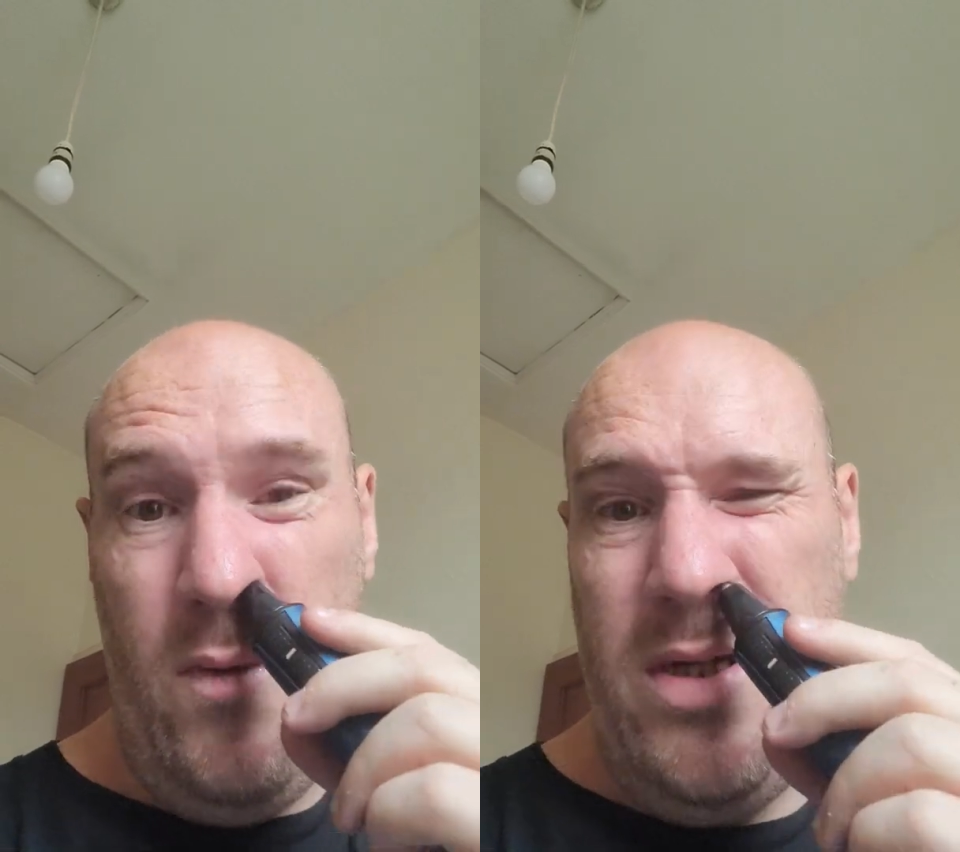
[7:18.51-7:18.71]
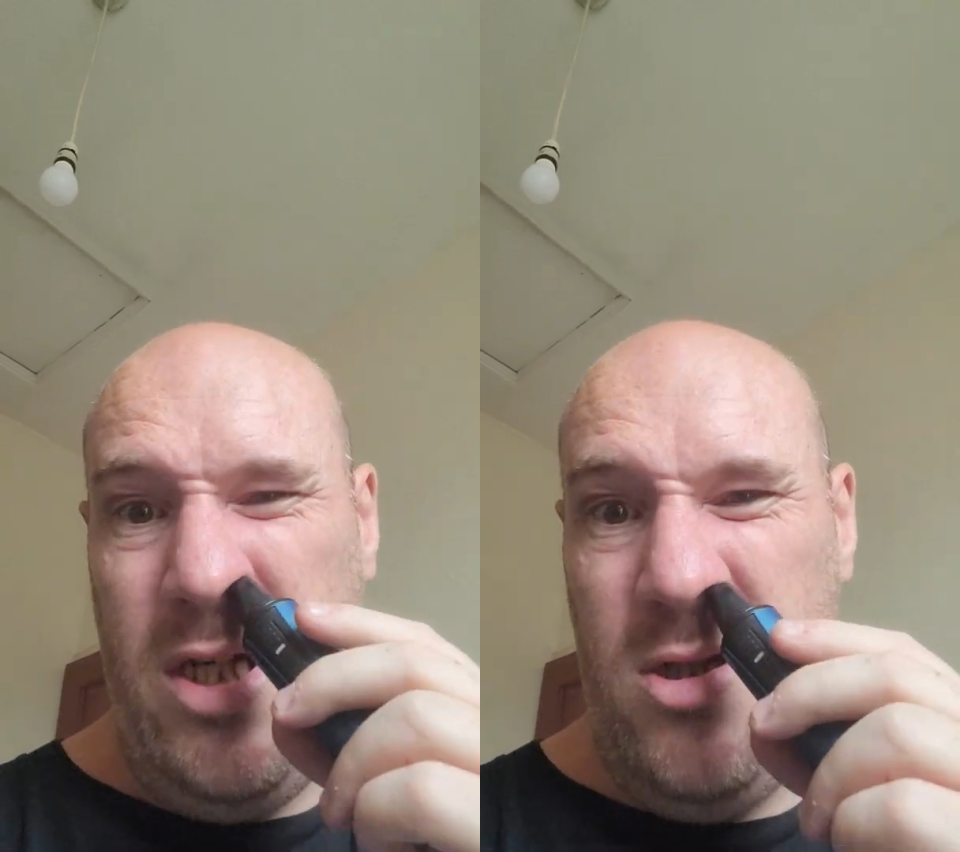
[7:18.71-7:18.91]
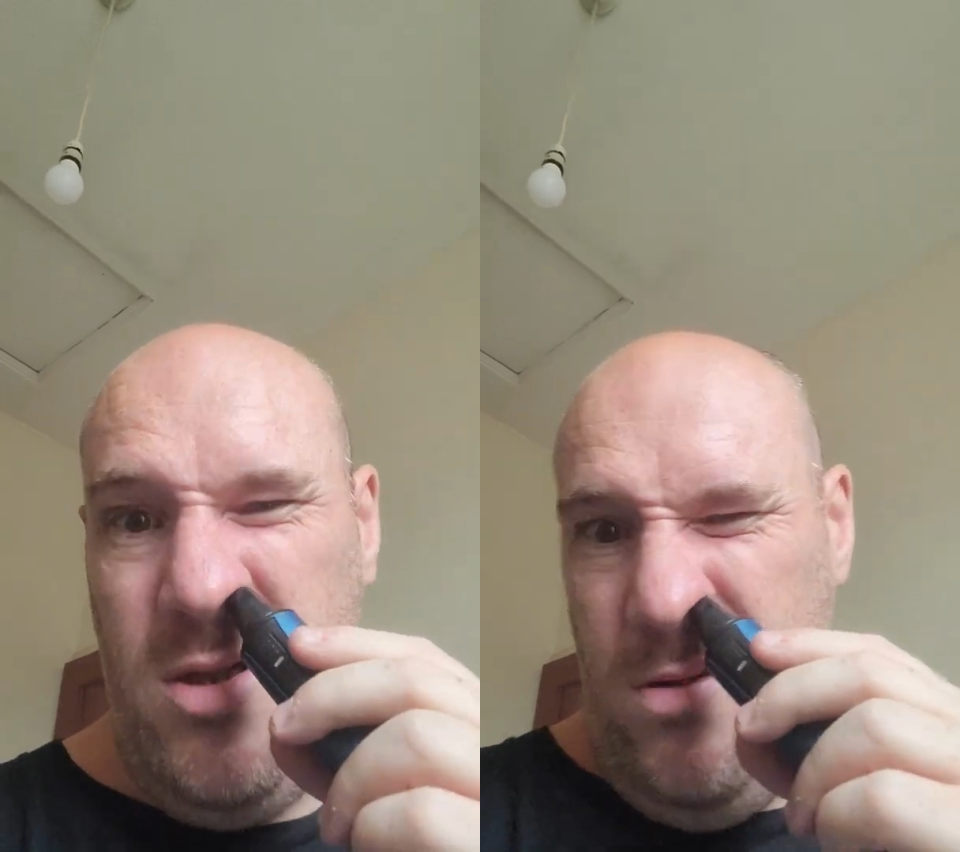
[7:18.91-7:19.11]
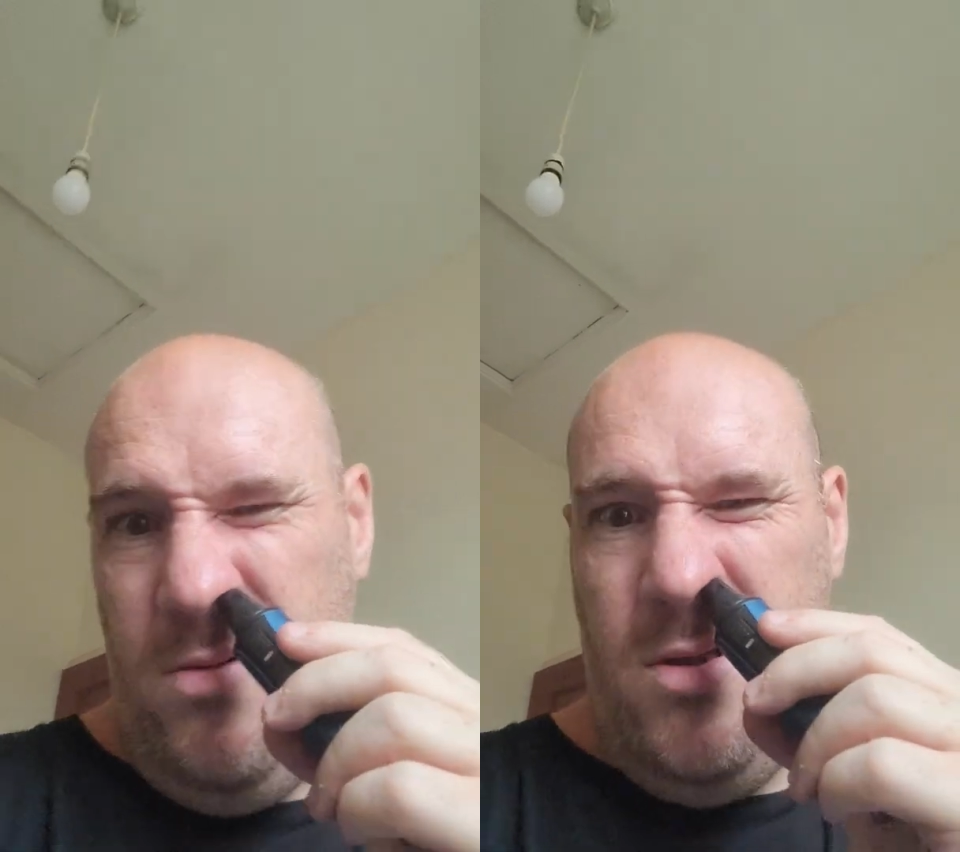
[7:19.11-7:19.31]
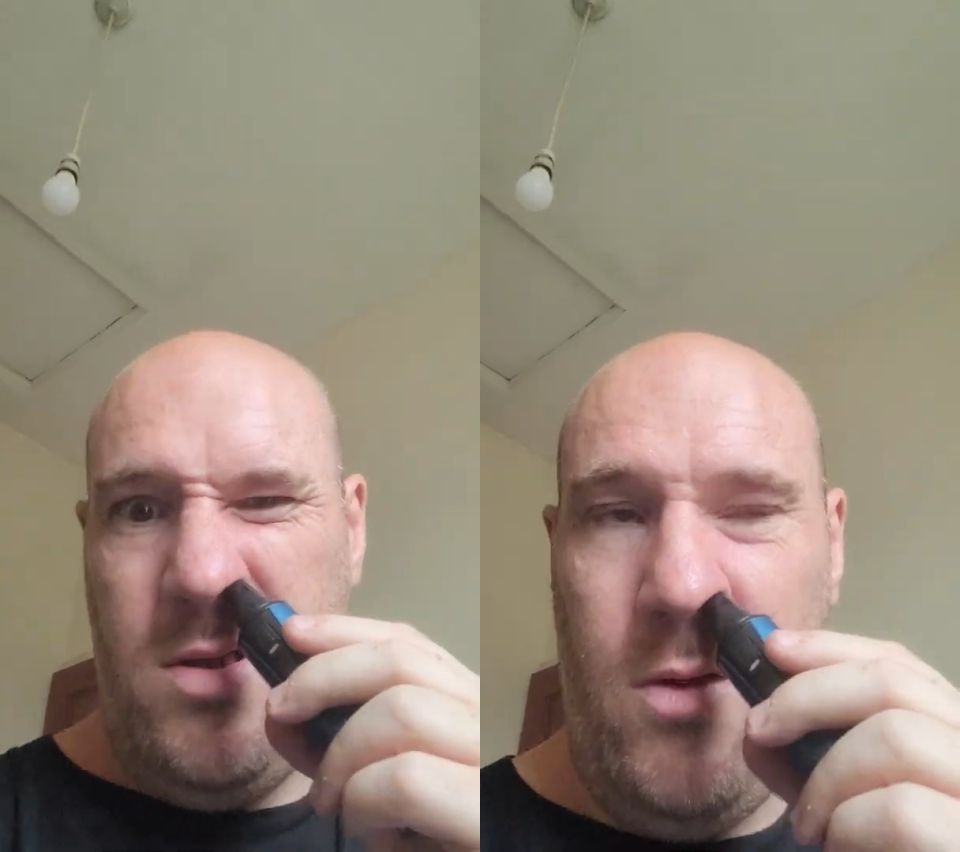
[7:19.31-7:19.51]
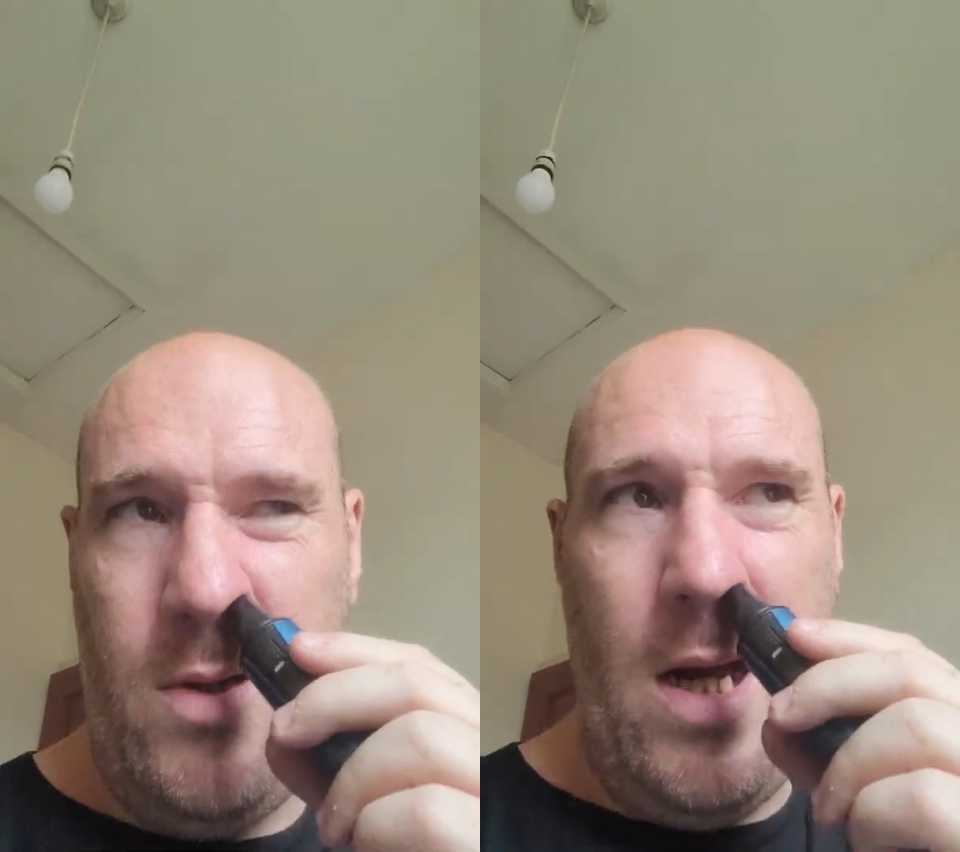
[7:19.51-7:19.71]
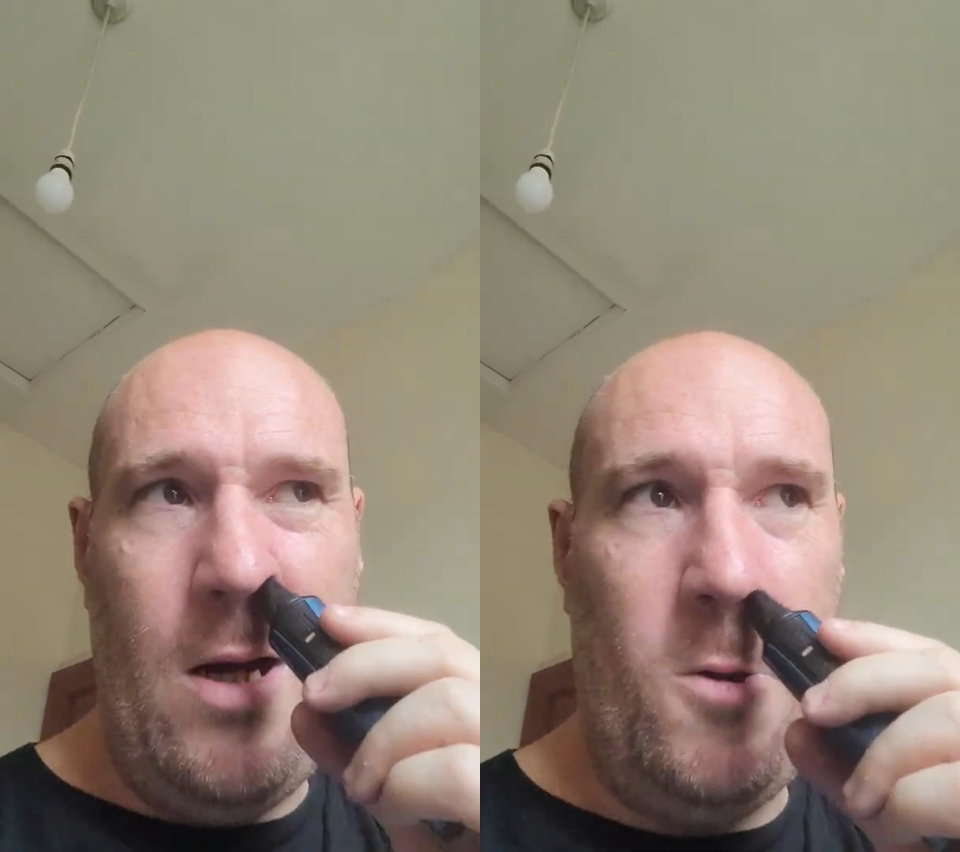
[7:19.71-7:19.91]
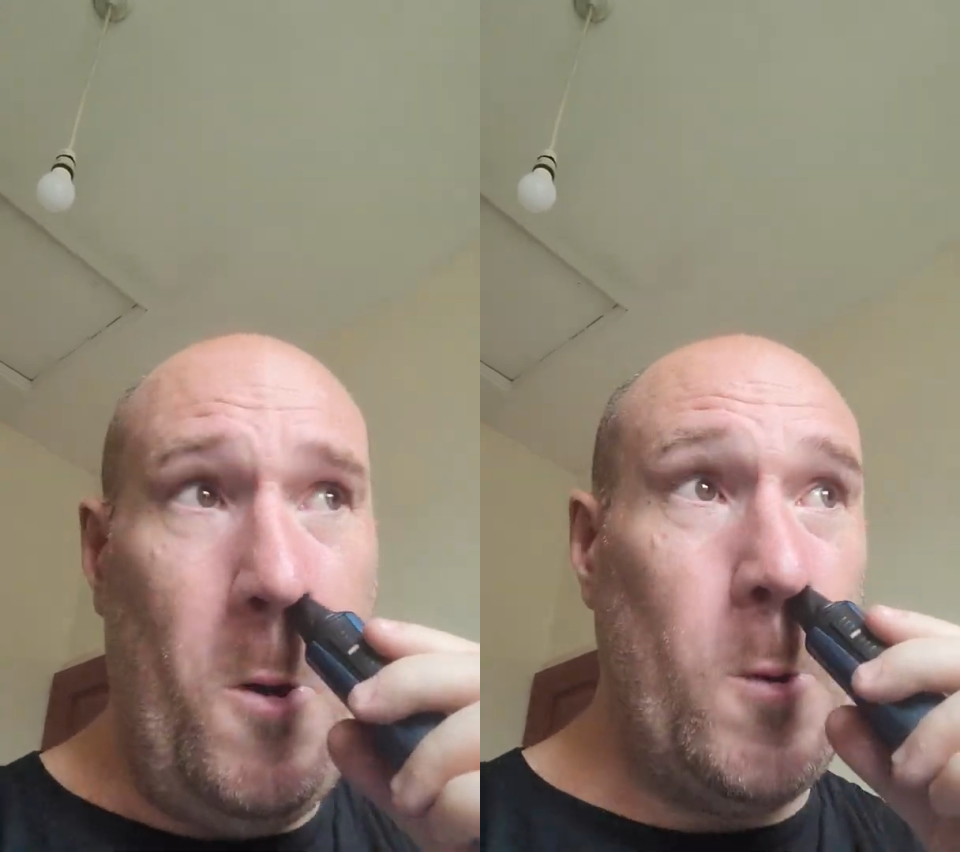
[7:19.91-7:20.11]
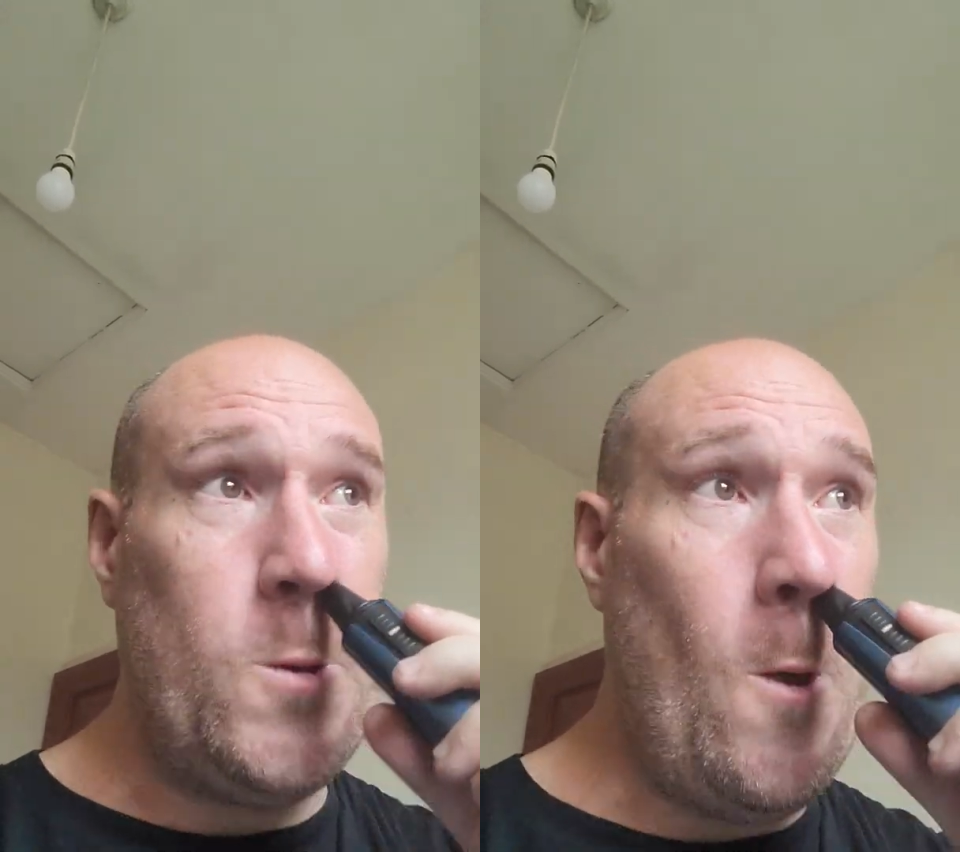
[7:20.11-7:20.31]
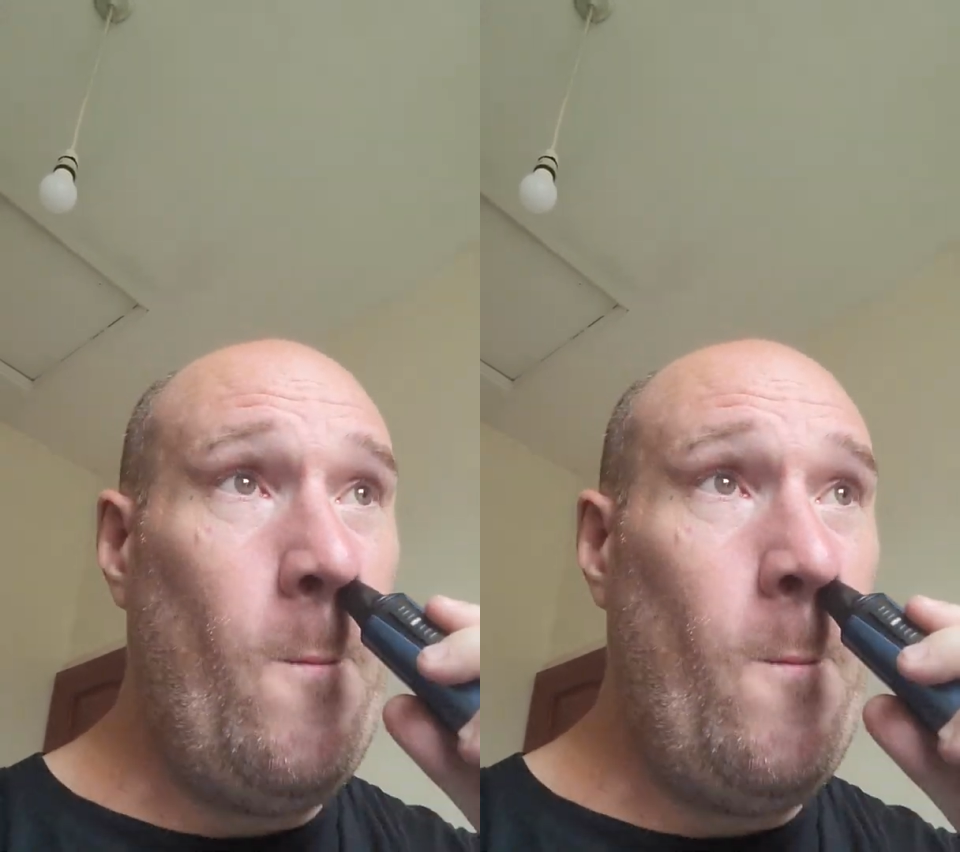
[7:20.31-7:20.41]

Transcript: which it still kind of does.